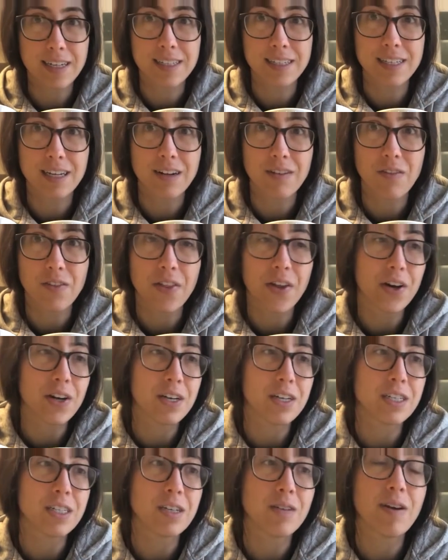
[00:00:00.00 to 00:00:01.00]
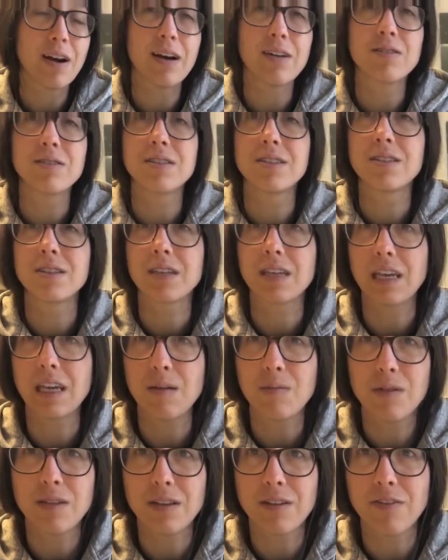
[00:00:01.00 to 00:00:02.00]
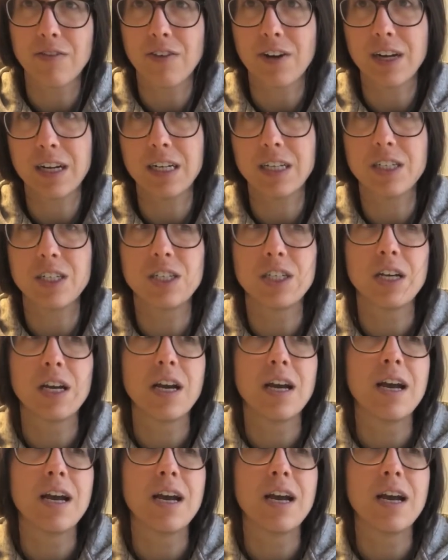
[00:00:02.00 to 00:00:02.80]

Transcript: set of 32 ounce, keep in the fridge.